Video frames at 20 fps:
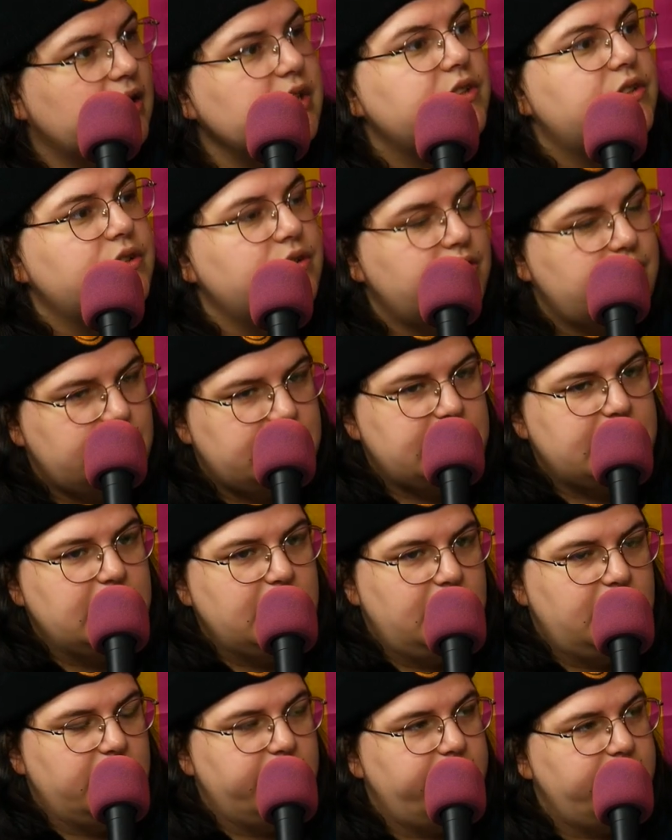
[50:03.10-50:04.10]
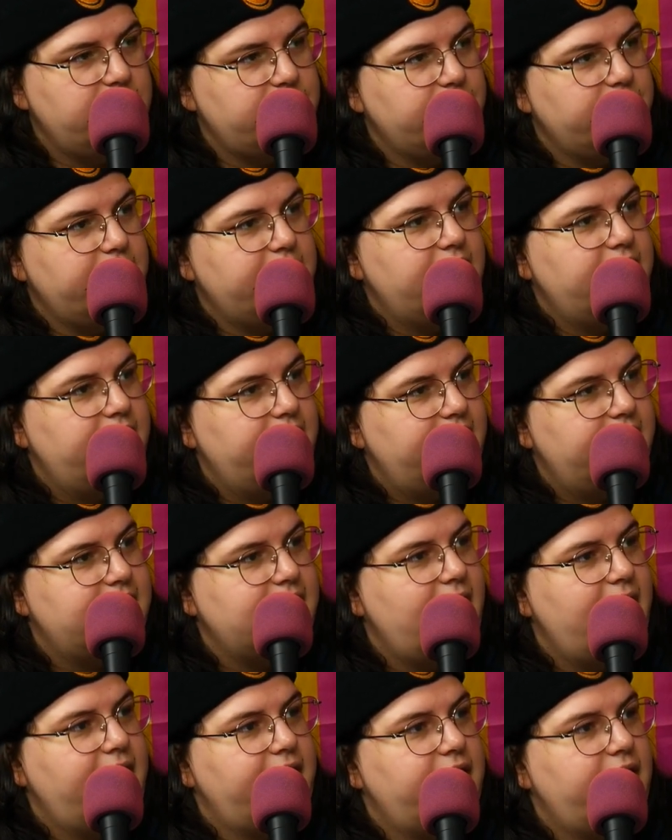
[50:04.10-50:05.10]
those seeing the visually. It's
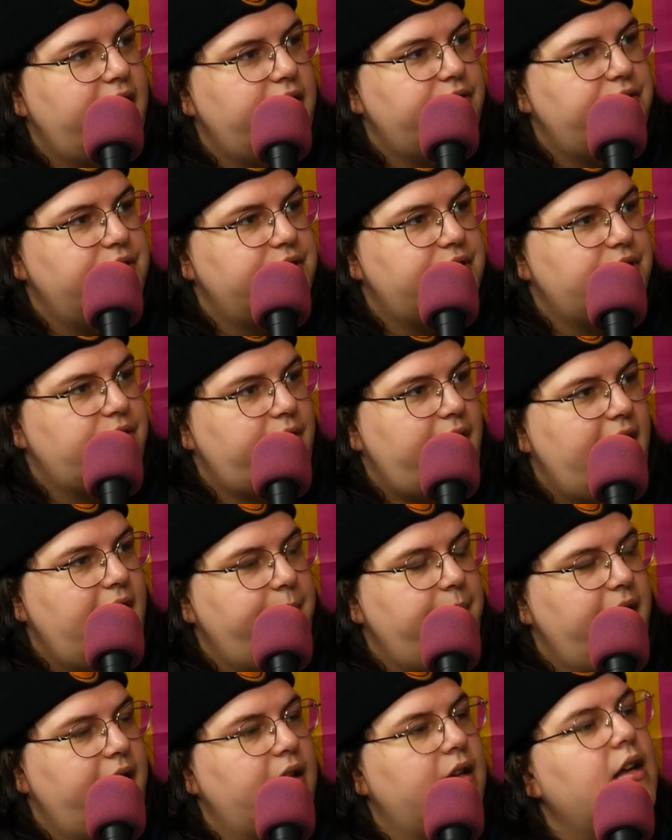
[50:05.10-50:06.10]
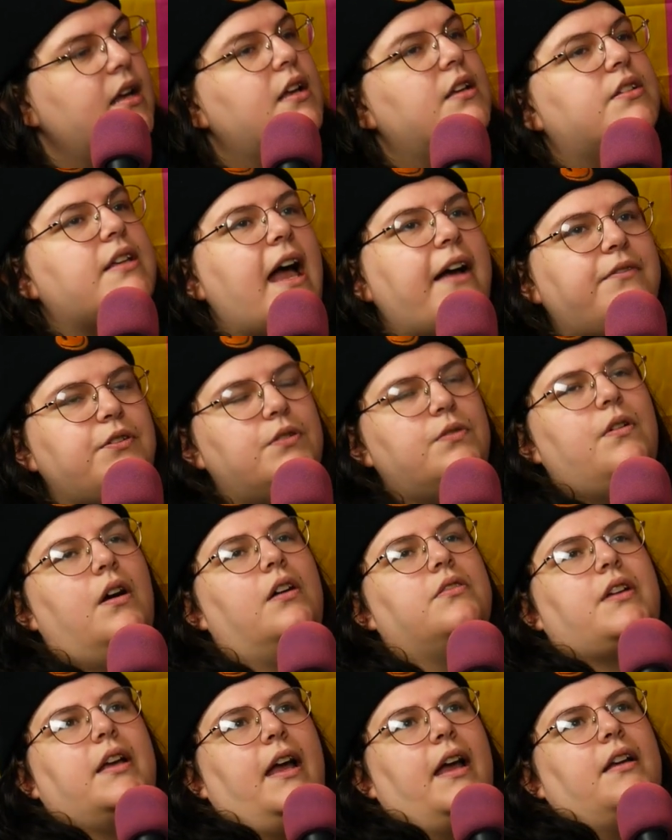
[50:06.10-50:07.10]
like describing. Have you
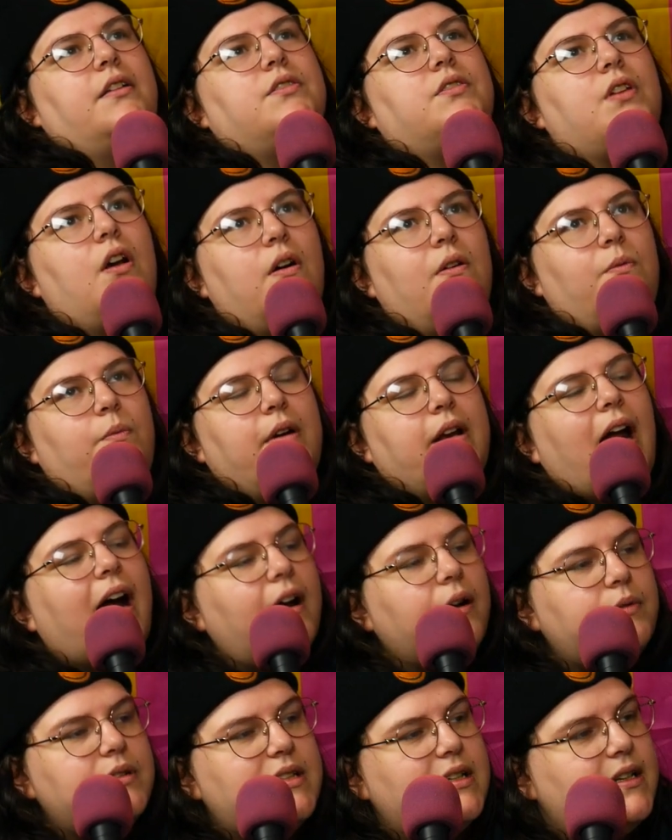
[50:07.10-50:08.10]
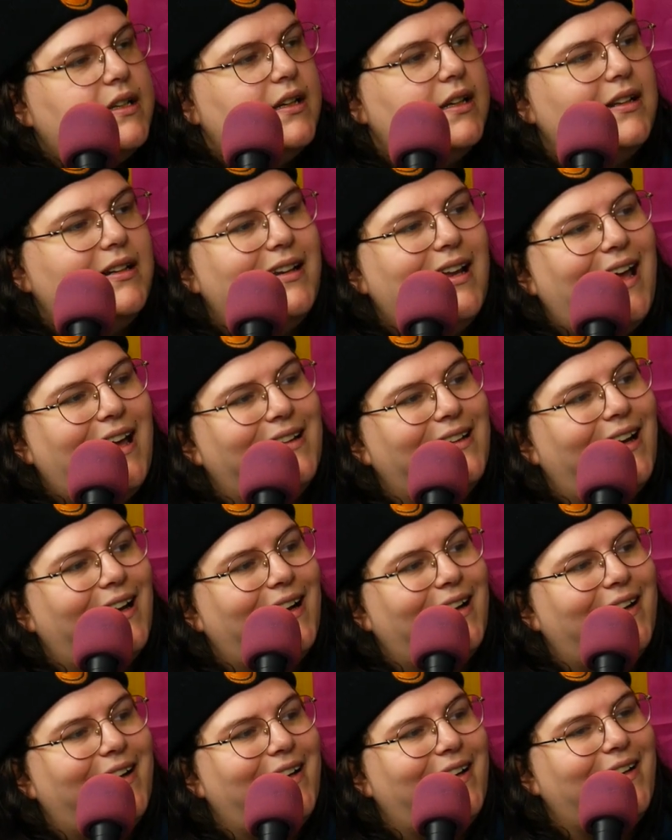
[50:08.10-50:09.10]
okay? So when I was a kid and
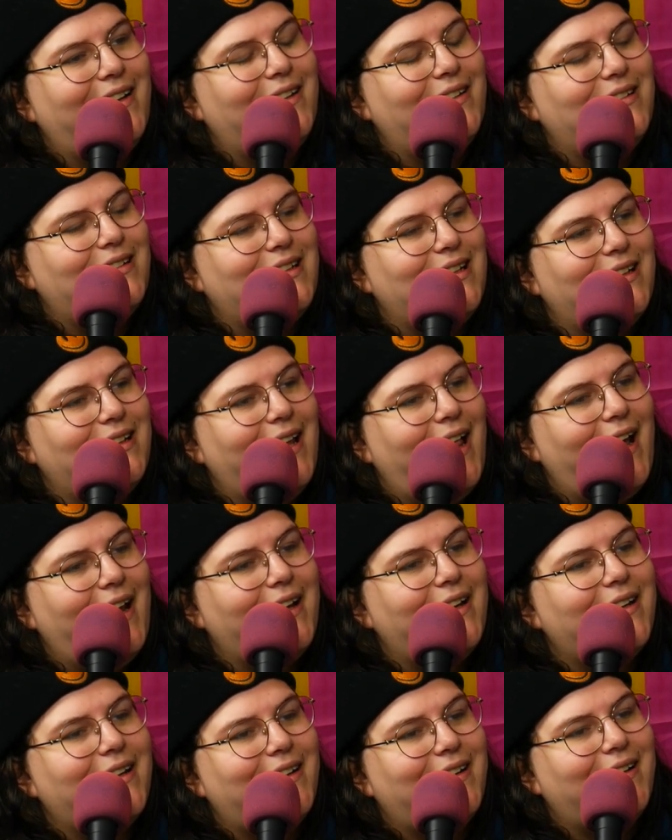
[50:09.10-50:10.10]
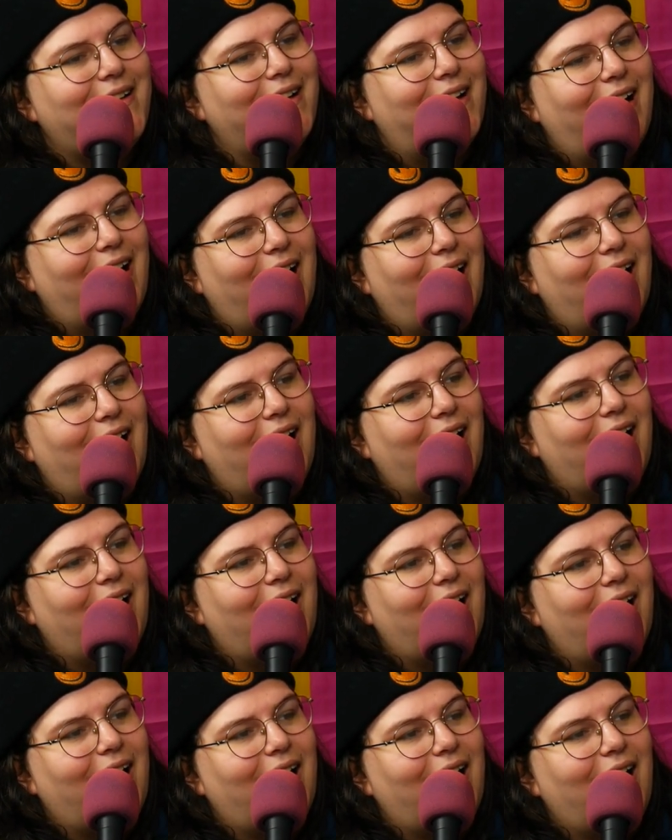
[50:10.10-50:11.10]
I did like
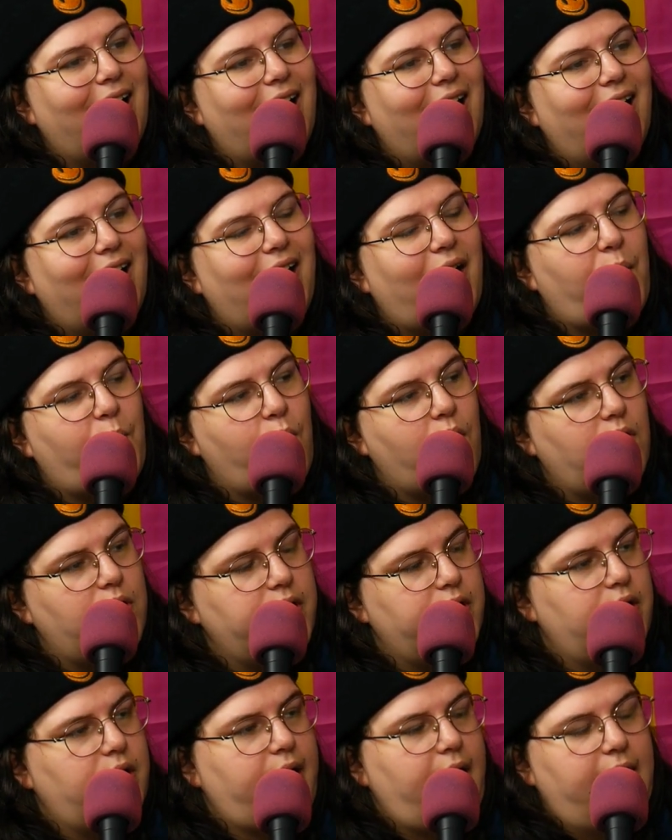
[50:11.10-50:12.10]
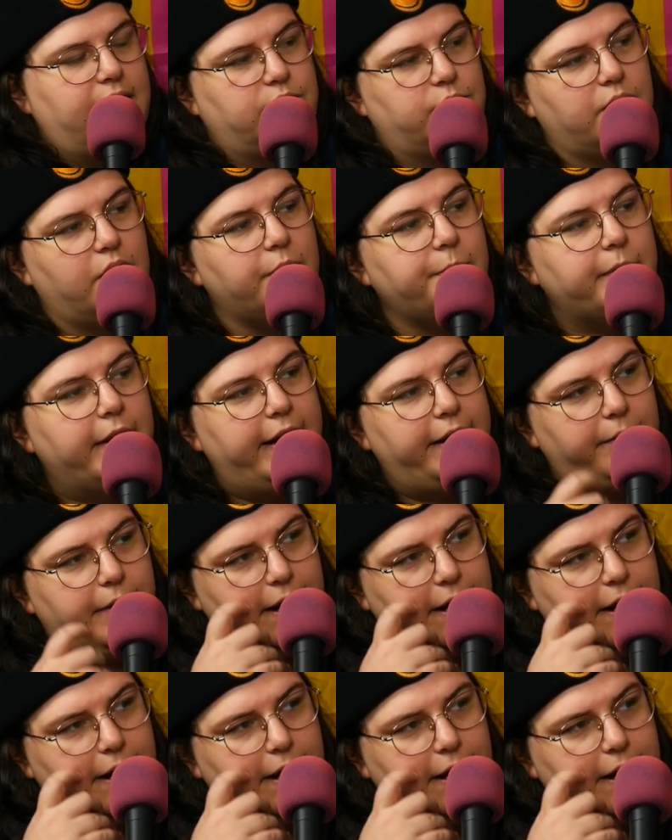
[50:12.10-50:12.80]
uh, Warrior Cats roleplay,